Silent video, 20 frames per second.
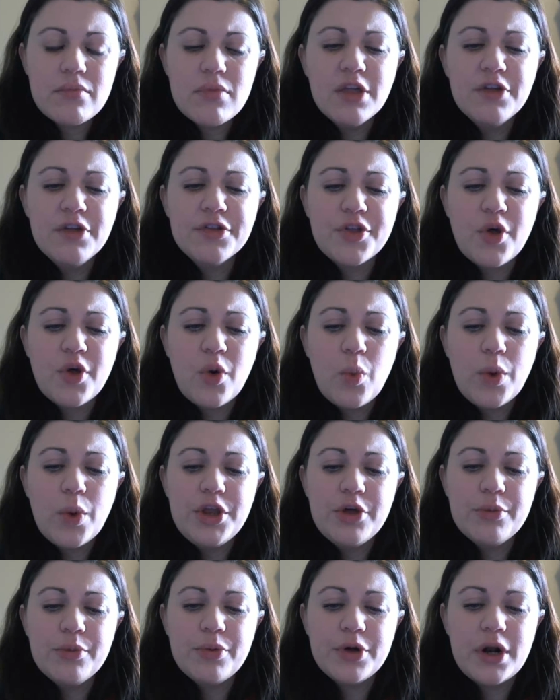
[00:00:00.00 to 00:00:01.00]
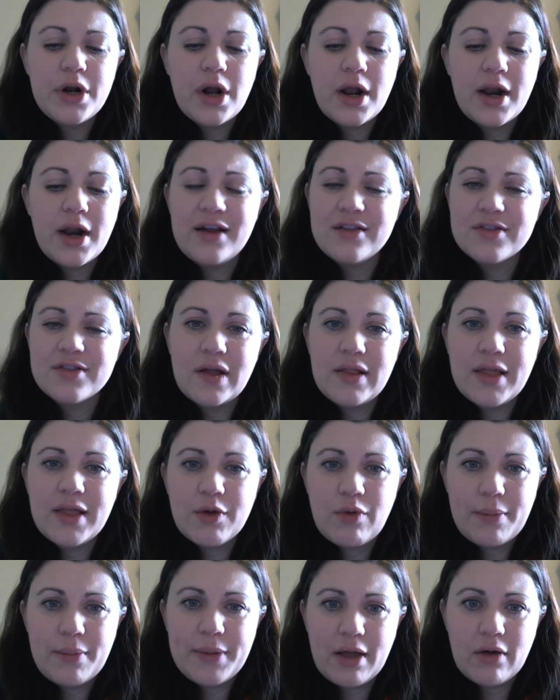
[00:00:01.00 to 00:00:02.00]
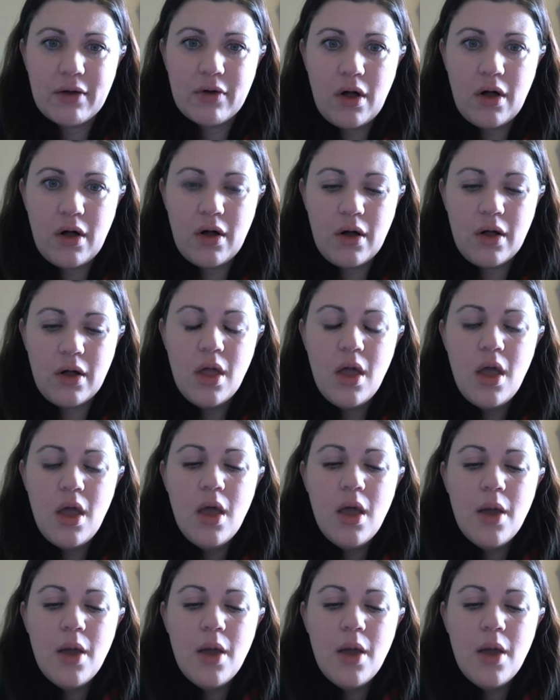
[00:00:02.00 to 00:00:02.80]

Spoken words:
So when you put it on, and it's not like rubbing alcohol,